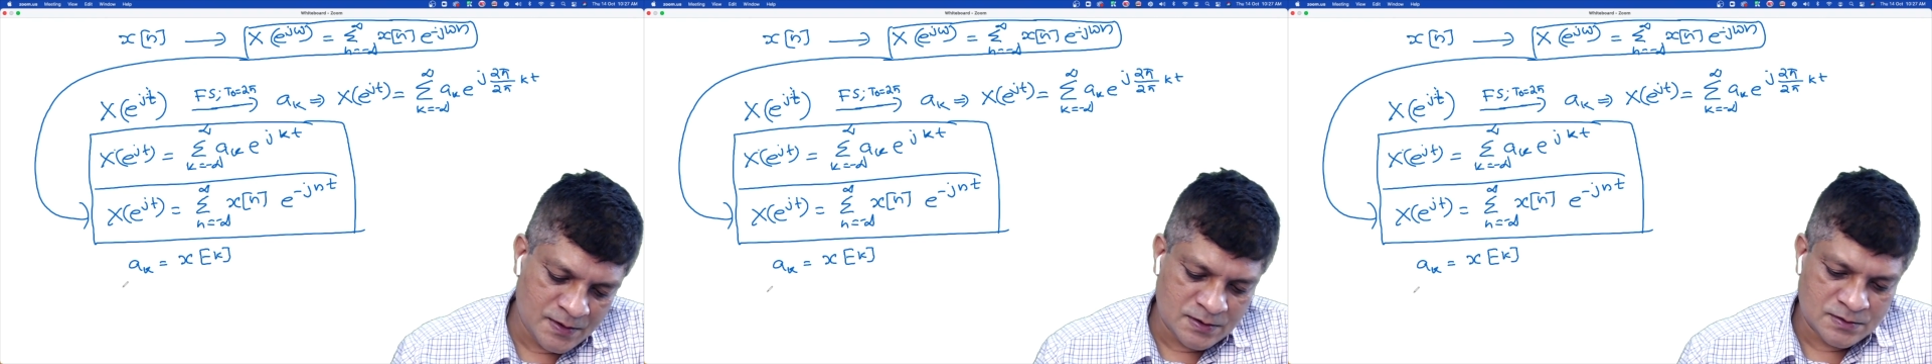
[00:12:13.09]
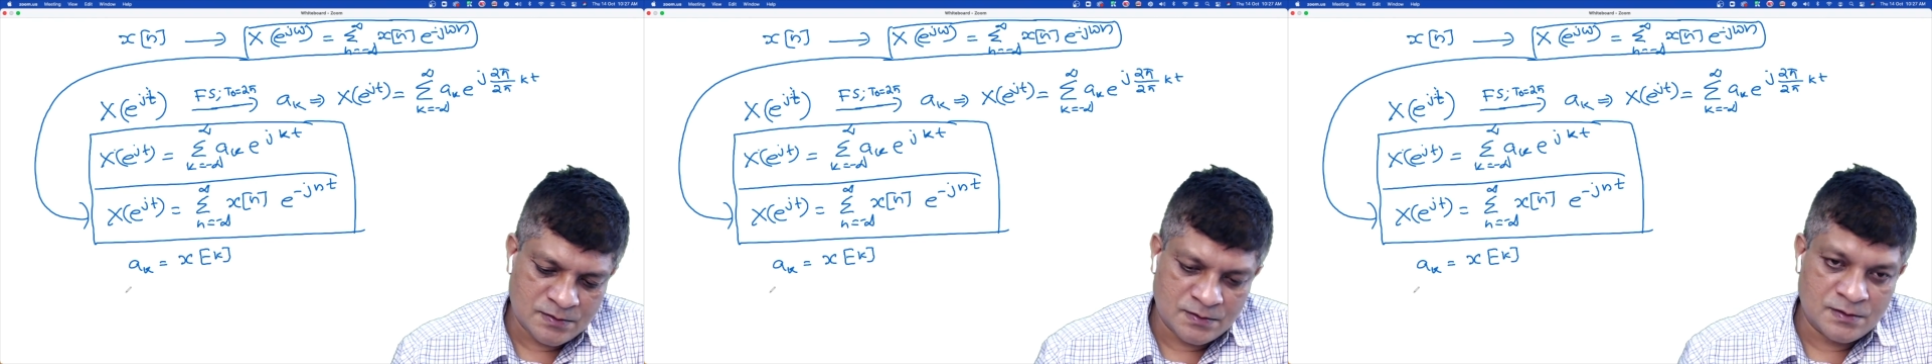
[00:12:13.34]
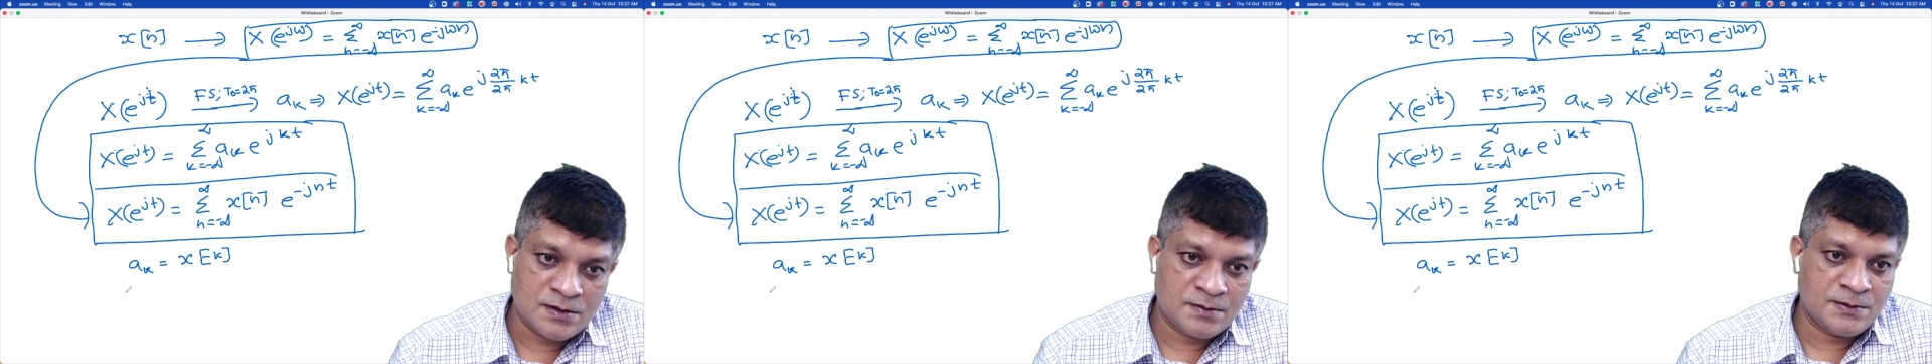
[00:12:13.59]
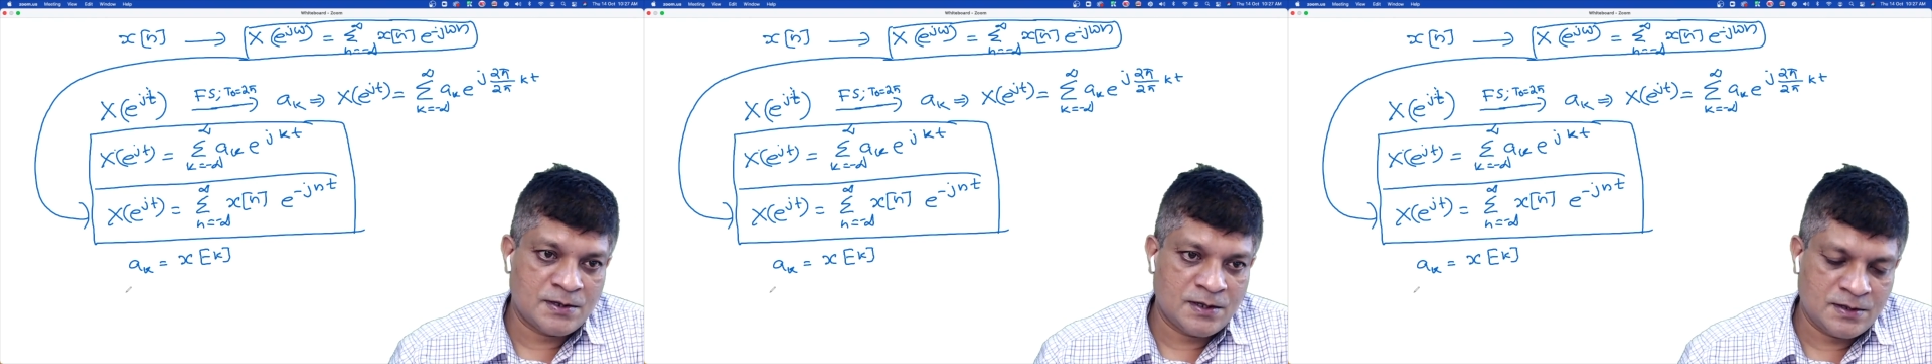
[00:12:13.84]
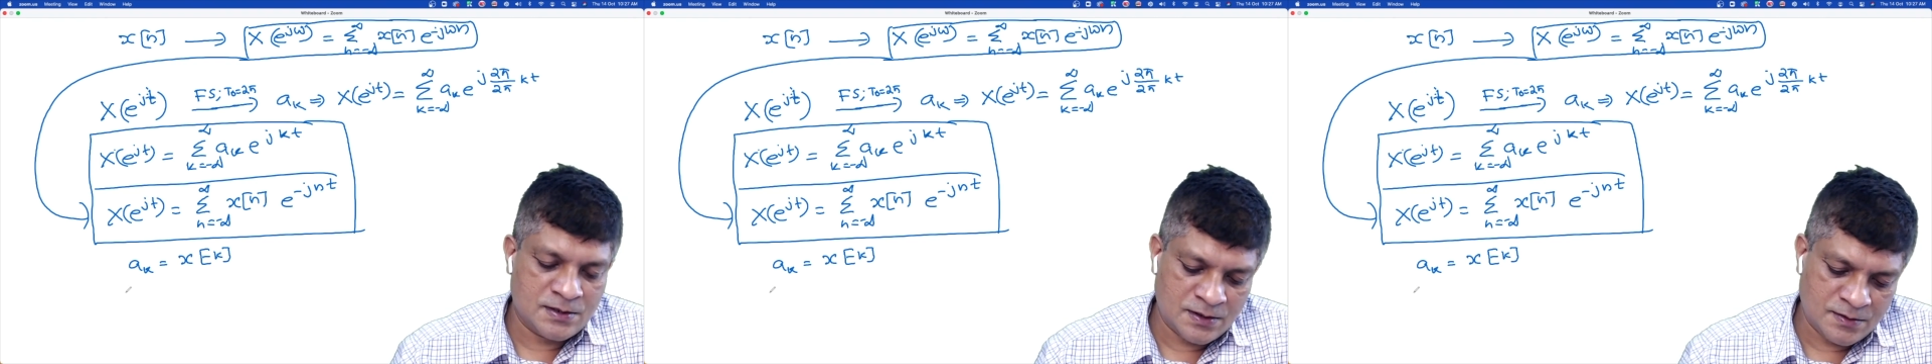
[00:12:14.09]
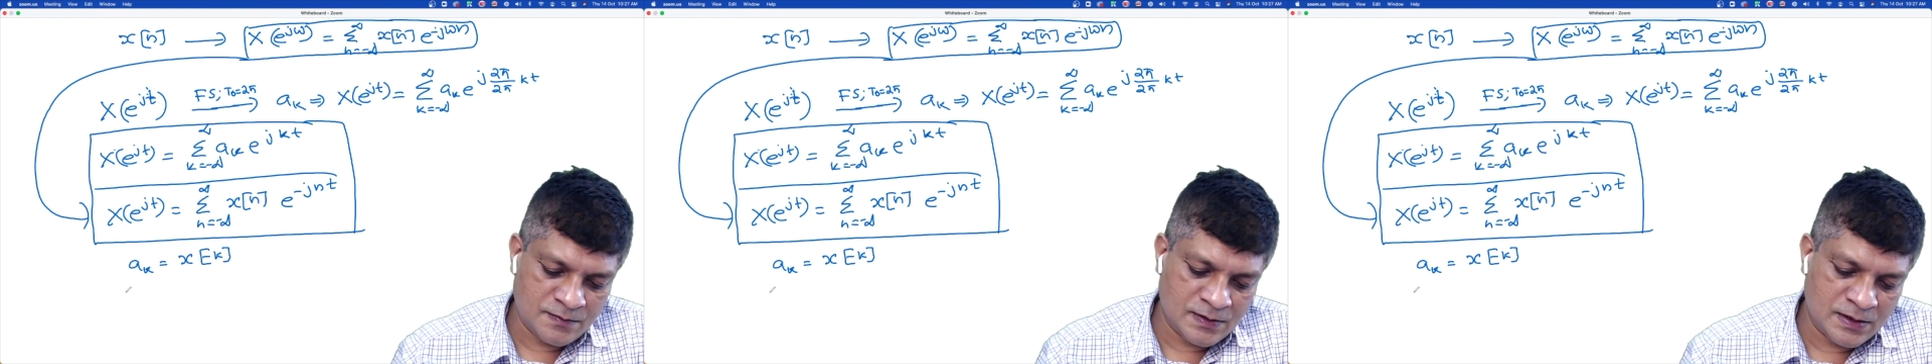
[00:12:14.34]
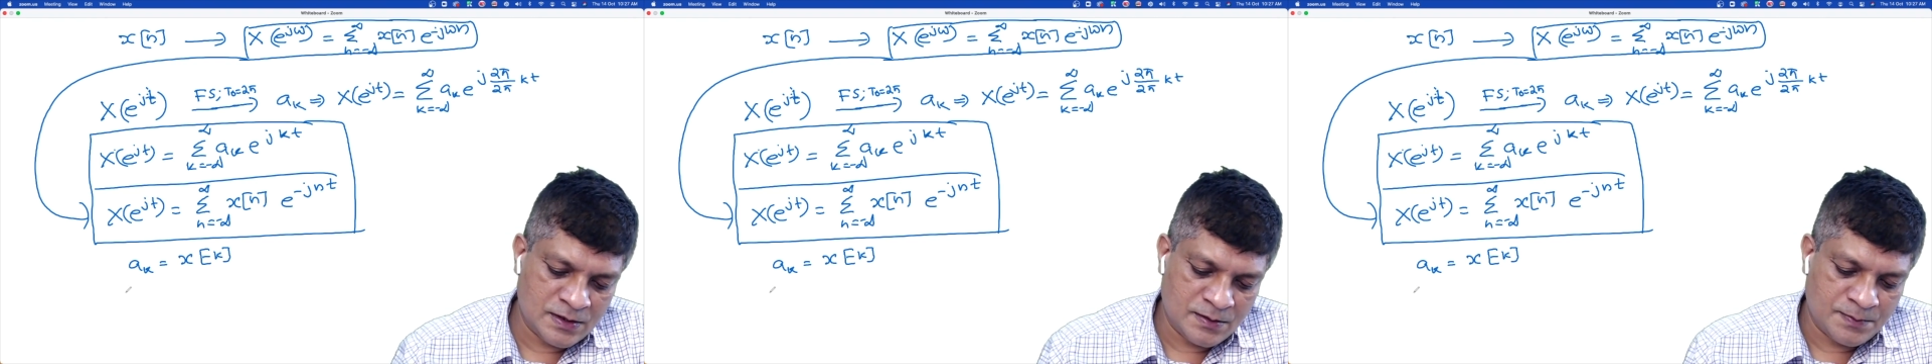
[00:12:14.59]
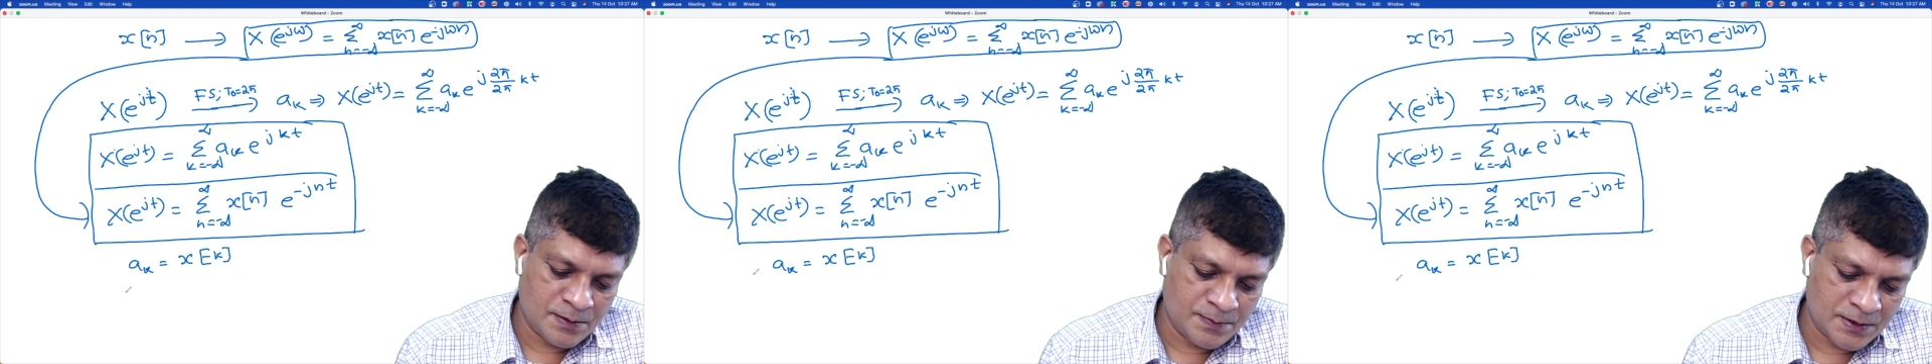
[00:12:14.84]
So let me write the duality
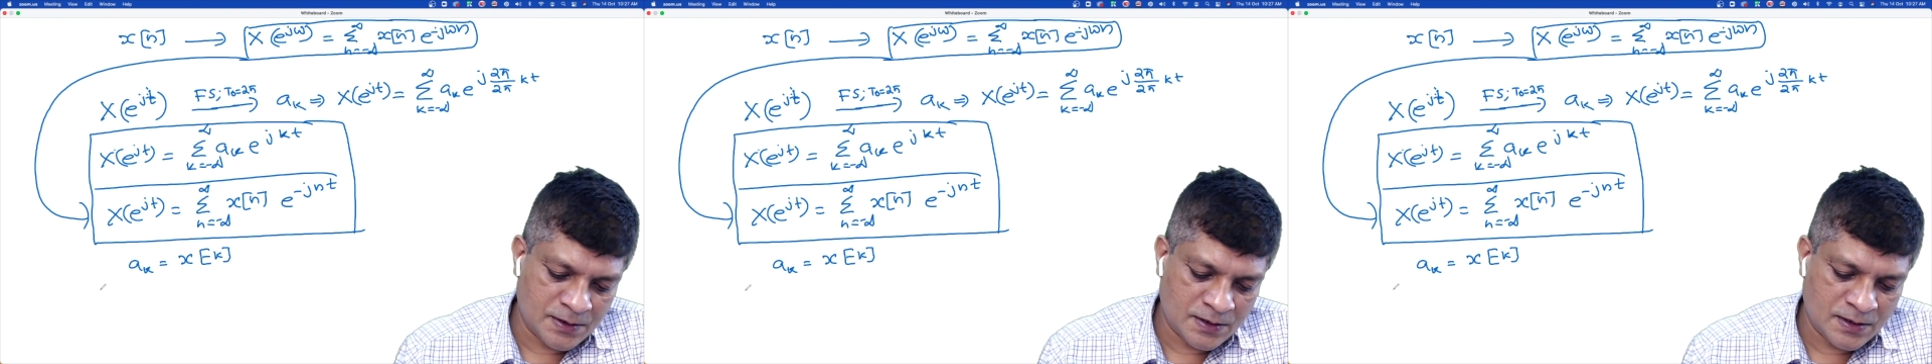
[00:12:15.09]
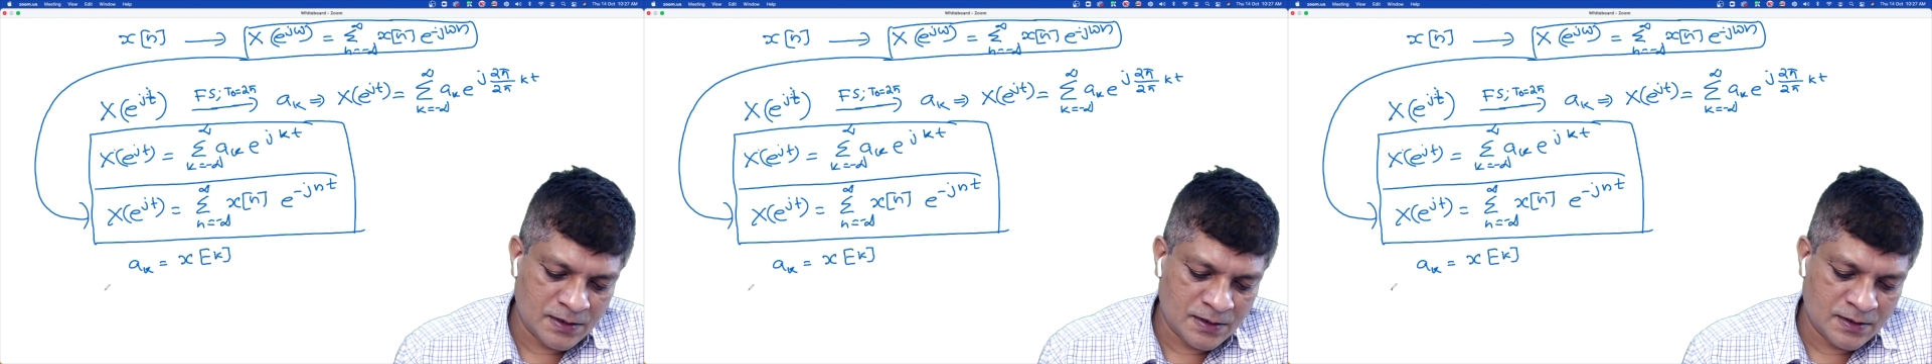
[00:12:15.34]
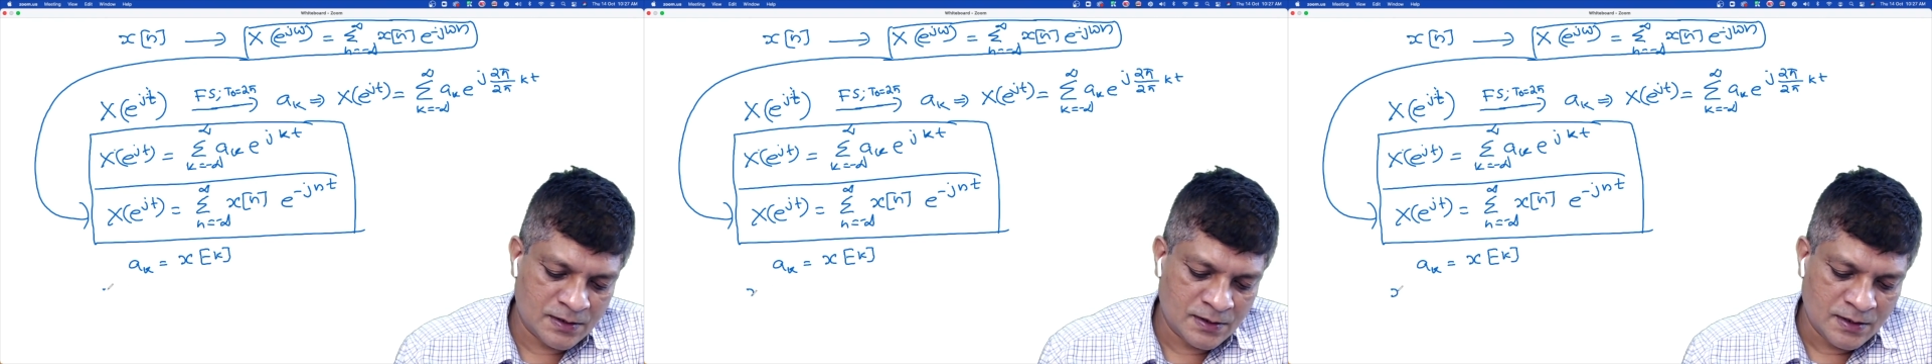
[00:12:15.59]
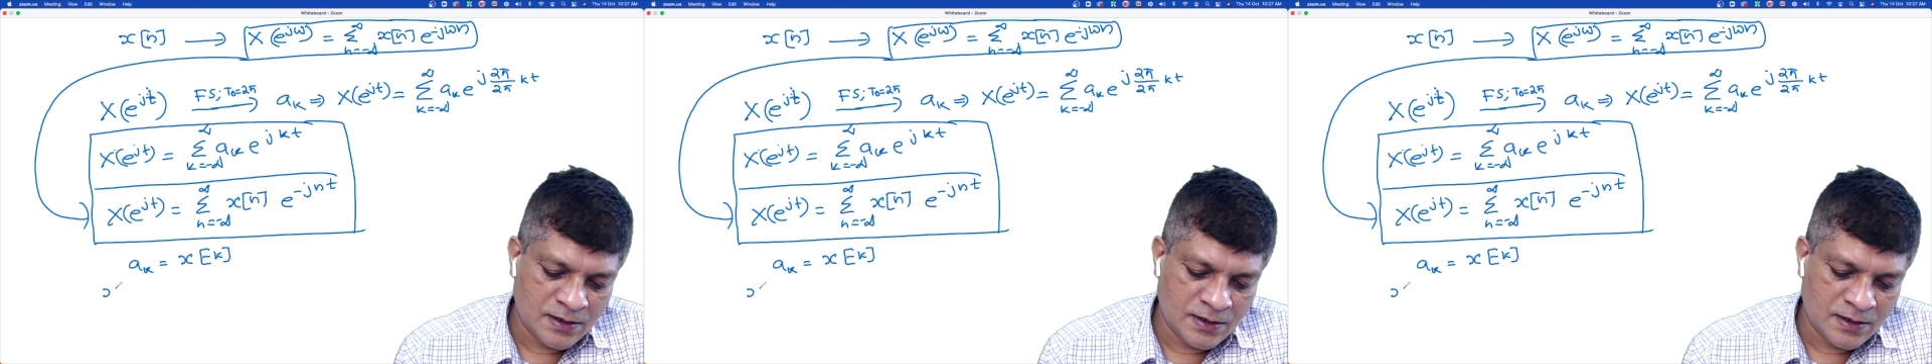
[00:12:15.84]
property here.